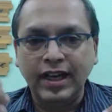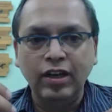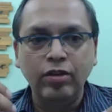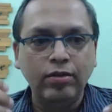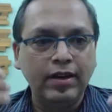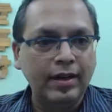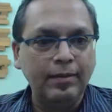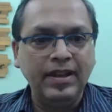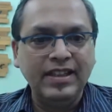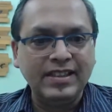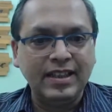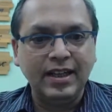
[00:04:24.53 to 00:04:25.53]
i know i
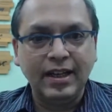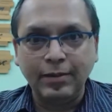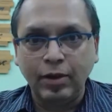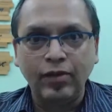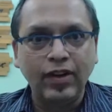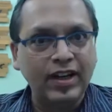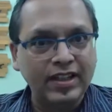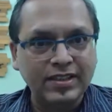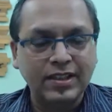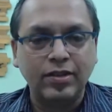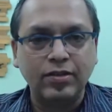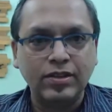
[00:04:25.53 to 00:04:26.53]
being seller i'm offering
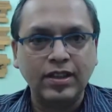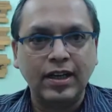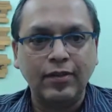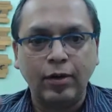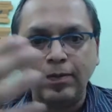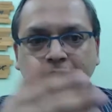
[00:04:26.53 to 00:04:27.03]
discounts i've